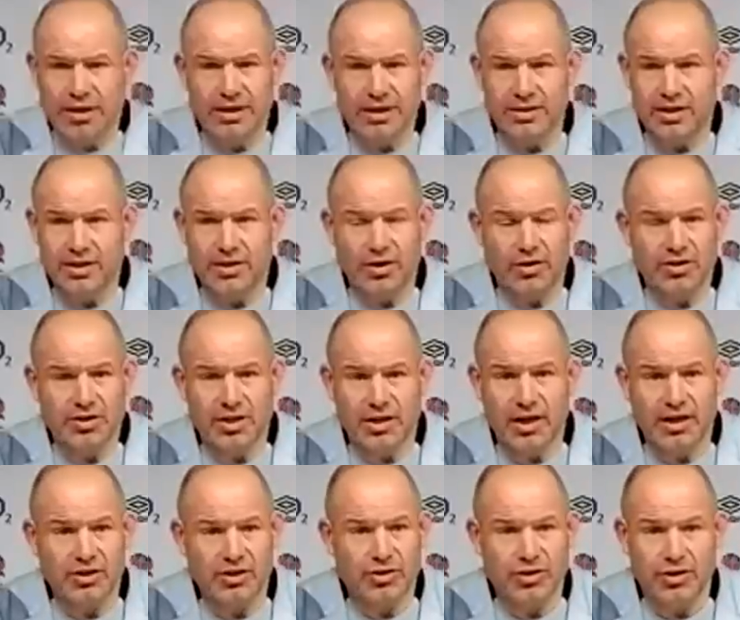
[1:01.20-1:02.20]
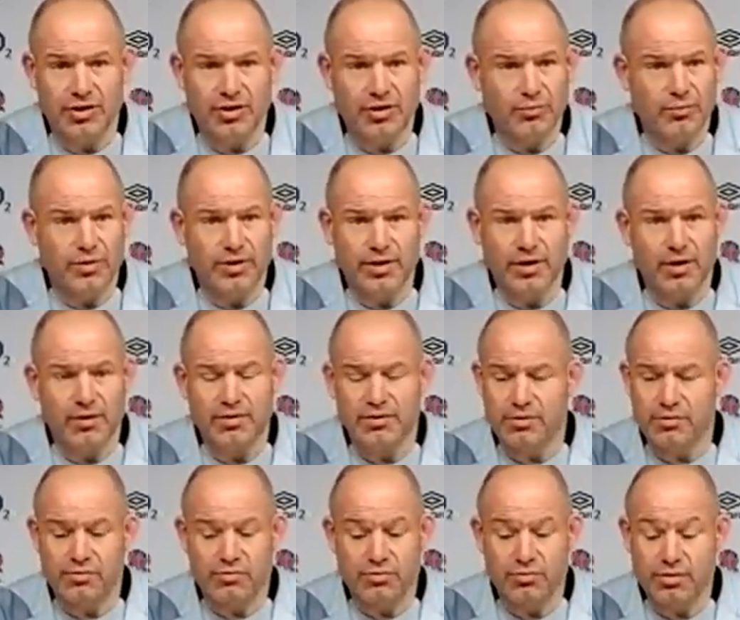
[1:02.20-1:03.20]
he's in isolation. We're
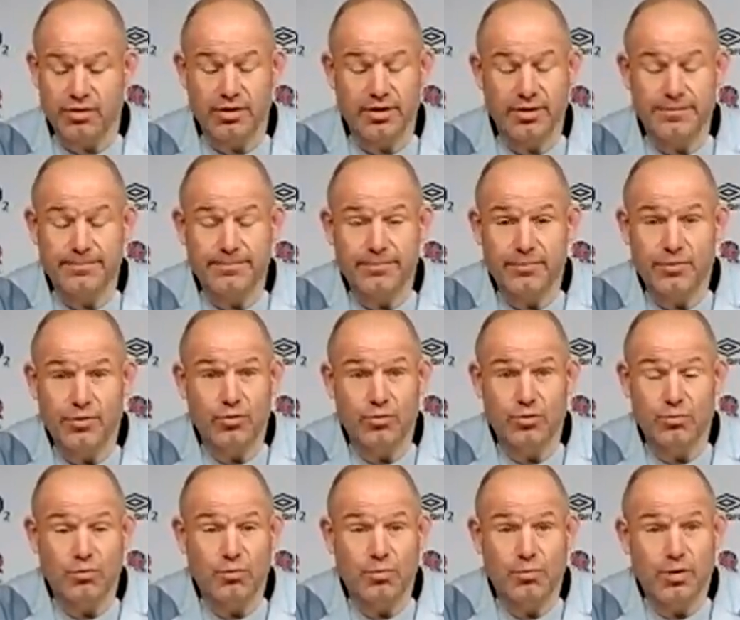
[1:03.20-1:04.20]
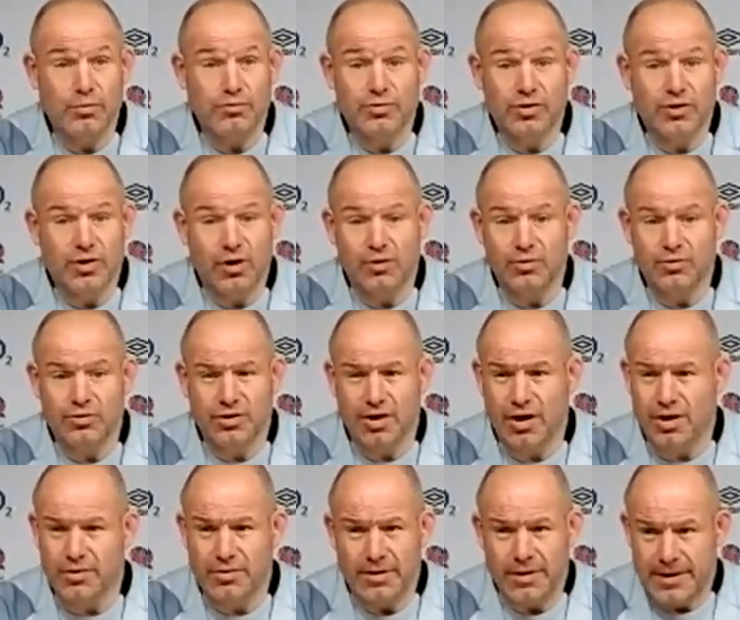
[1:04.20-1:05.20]
going through the normal protocols.
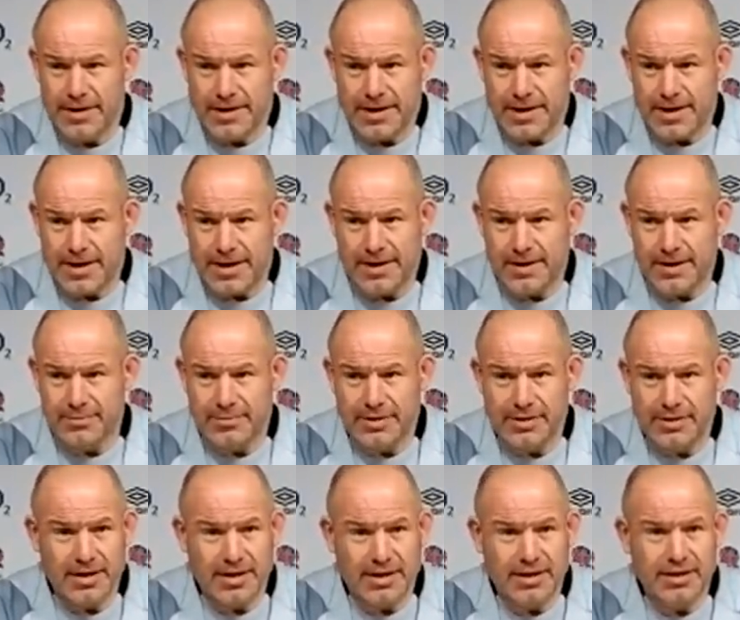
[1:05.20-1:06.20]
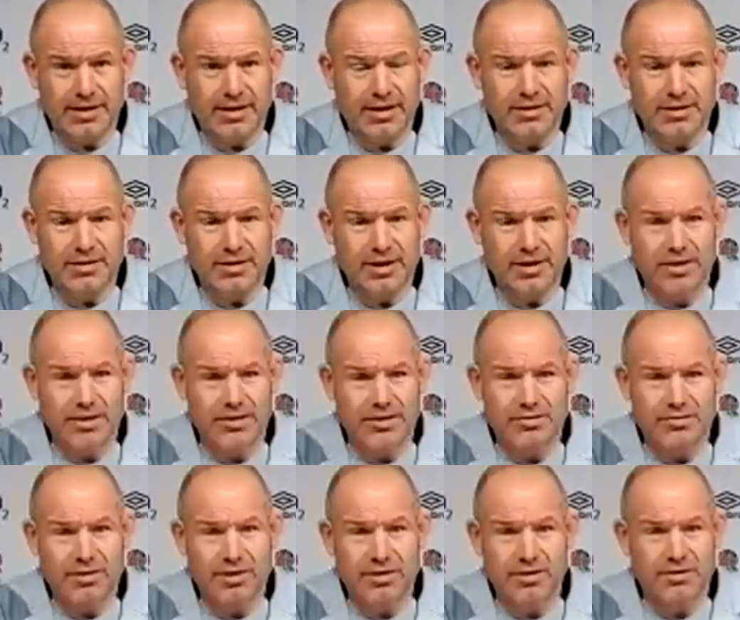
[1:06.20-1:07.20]
So, yeah,
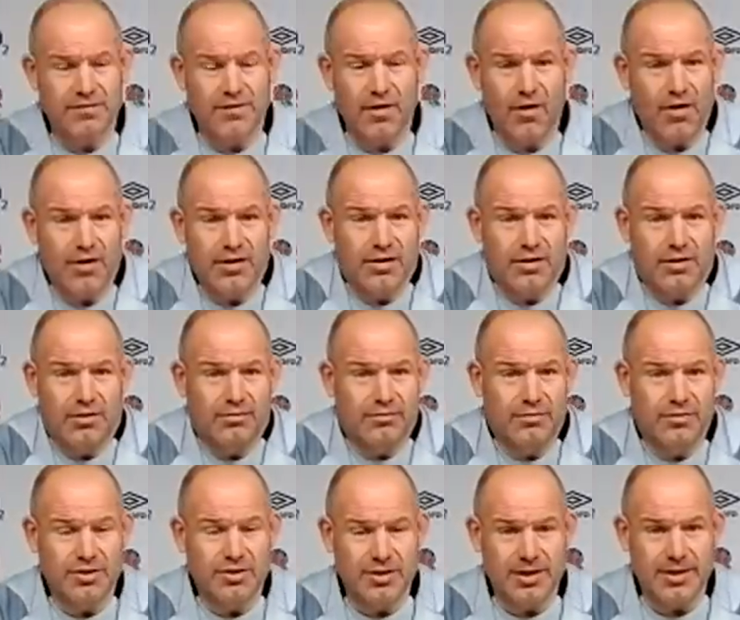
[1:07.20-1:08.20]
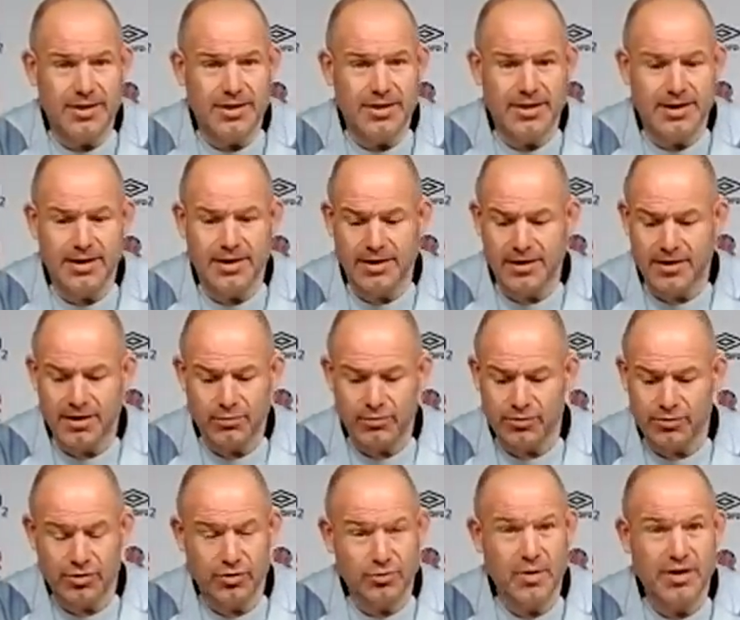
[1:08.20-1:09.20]
he's fine. Obviously, we're
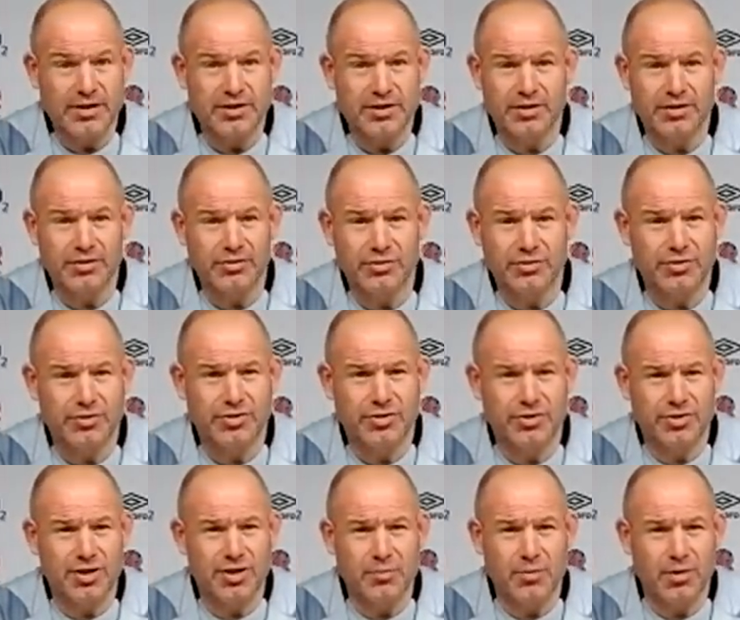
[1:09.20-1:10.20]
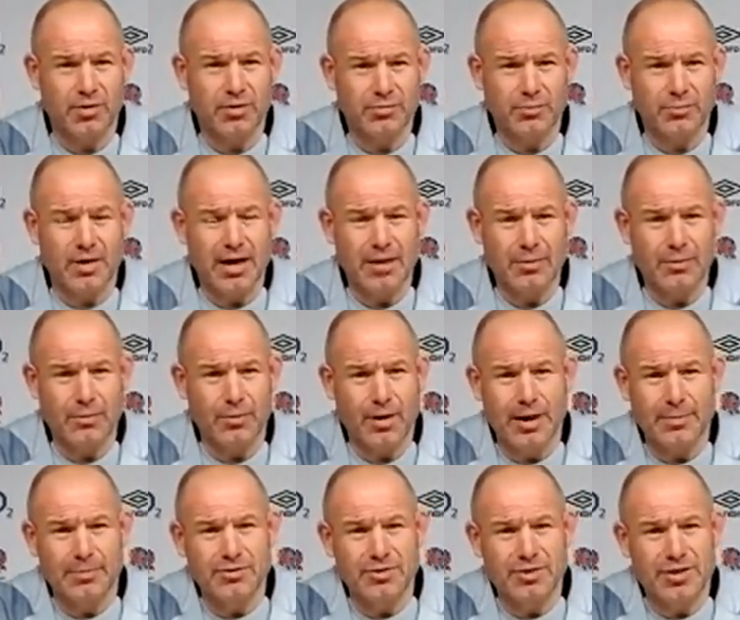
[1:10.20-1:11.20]
just waiting on to see what
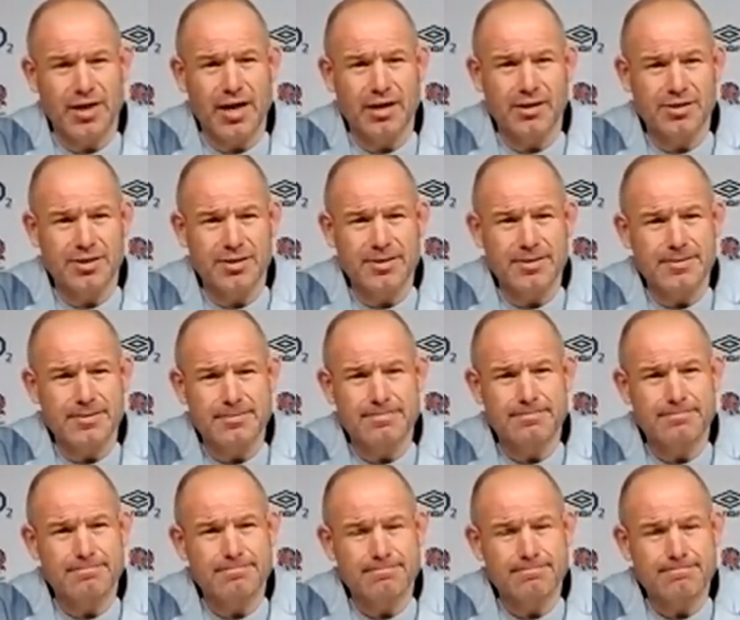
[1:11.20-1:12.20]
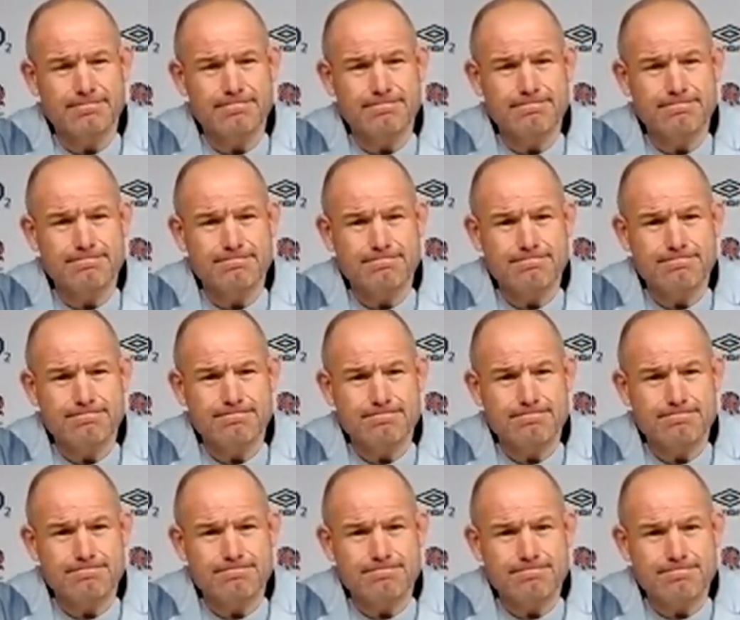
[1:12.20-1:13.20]
happens next. So it is
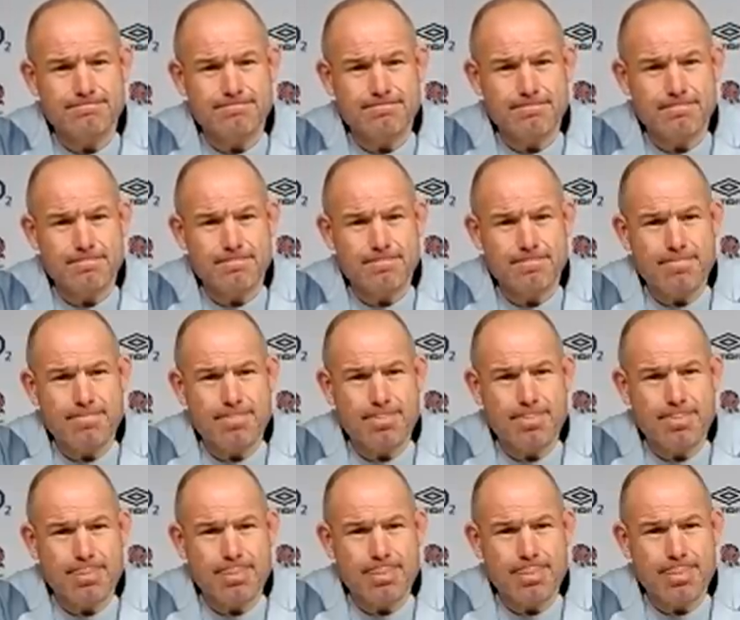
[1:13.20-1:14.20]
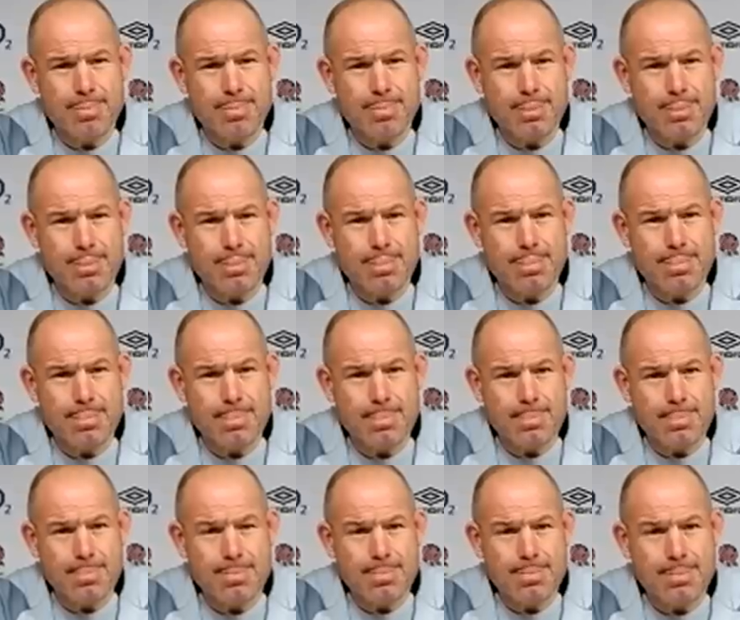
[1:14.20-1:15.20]
the hope that it was a false positive and he could yet
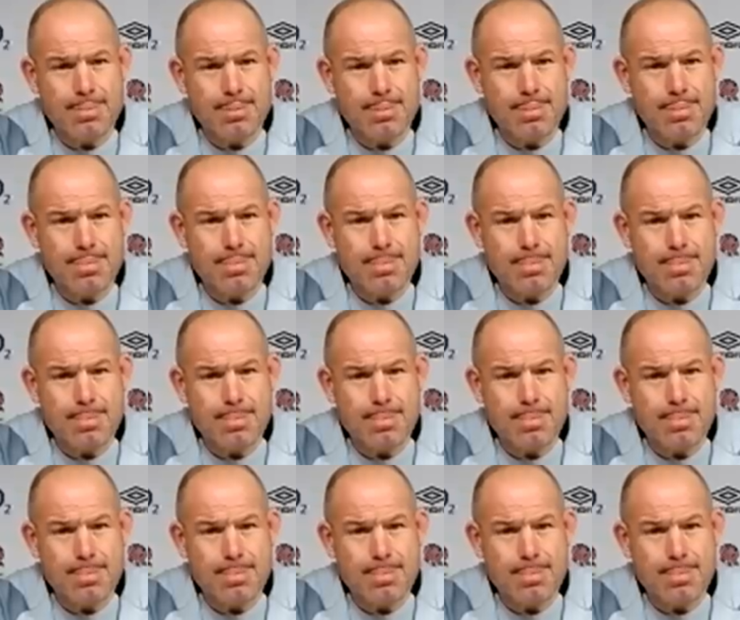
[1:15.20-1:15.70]
play tomorrow?